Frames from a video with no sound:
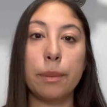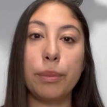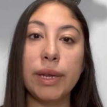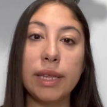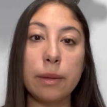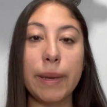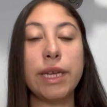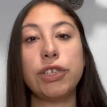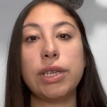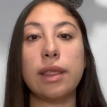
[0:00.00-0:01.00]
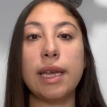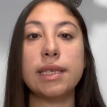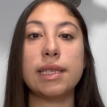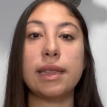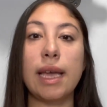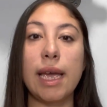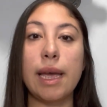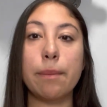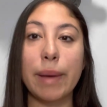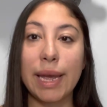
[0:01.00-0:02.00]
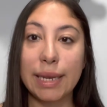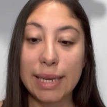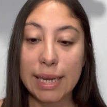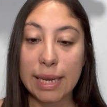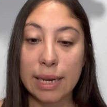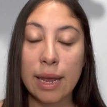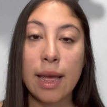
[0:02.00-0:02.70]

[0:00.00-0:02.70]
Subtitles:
Bringing the patient things that they might need